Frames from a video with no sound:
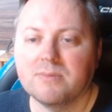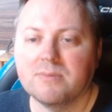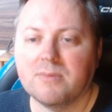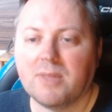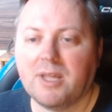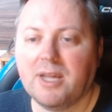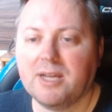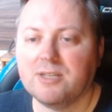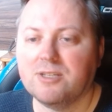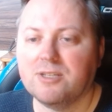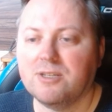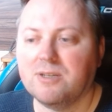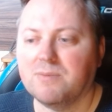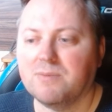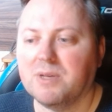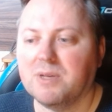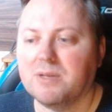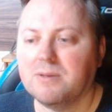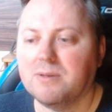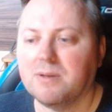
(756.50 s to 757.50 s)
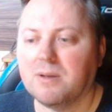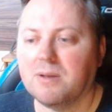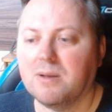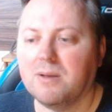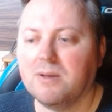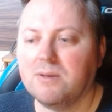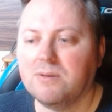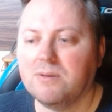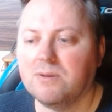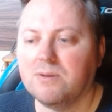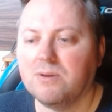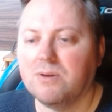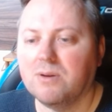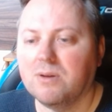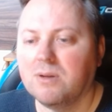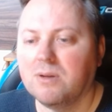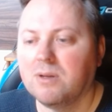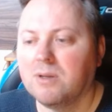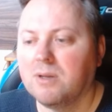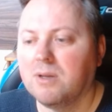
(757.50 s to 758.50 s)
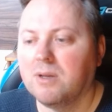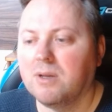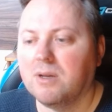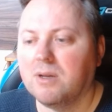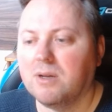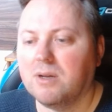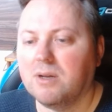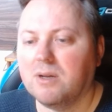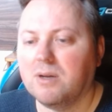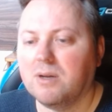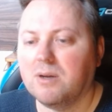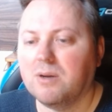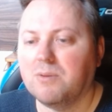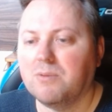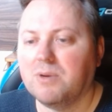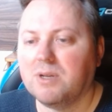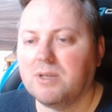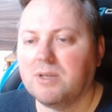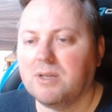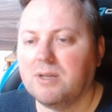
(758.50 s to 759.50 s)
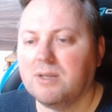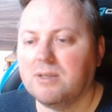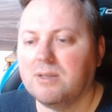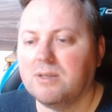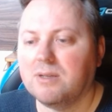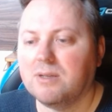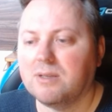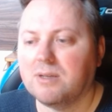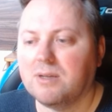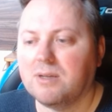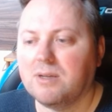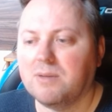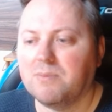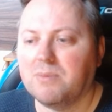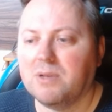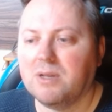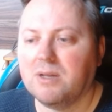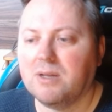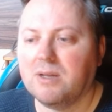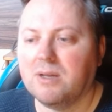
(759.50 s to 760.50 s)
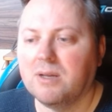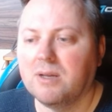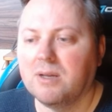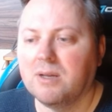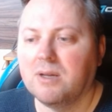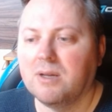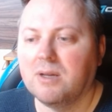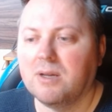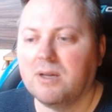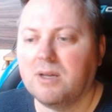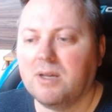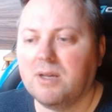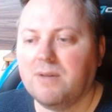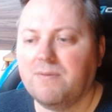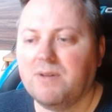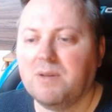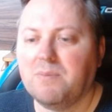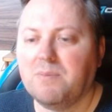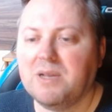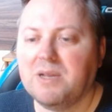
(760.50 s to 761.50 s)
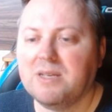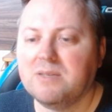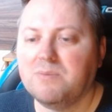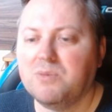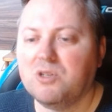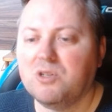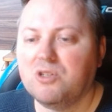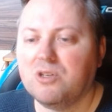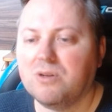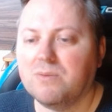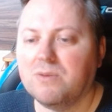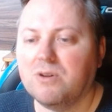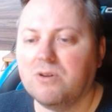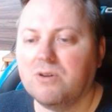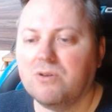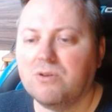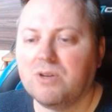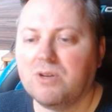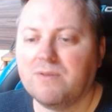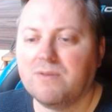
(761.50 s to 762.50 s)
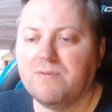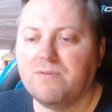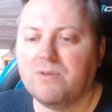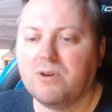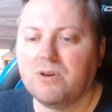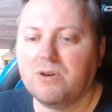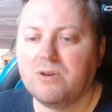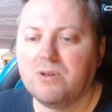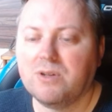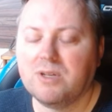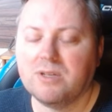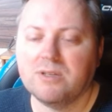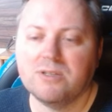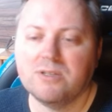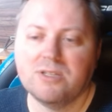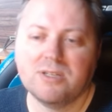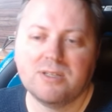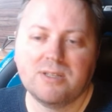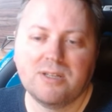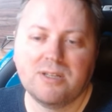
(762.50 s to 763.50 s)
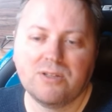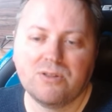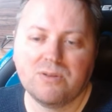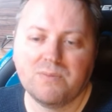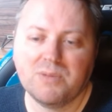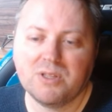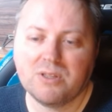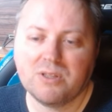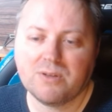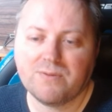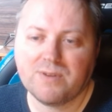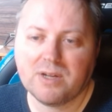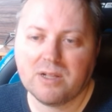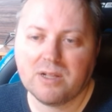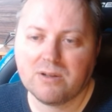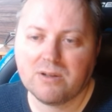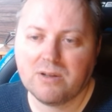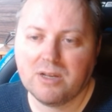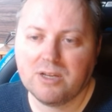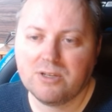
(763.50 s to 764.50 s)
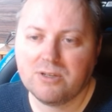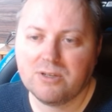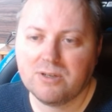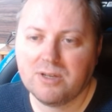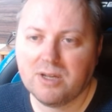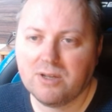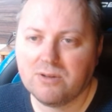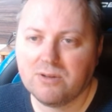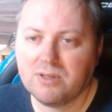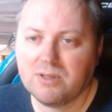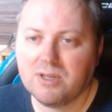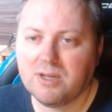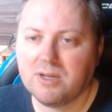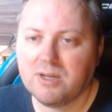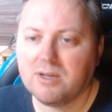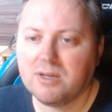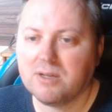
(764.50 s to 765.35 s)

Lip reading: cash in basically, yeah. So what he did, he played, if he plays bishop rook f4, you just need a bit of calculation. Yeah, you take,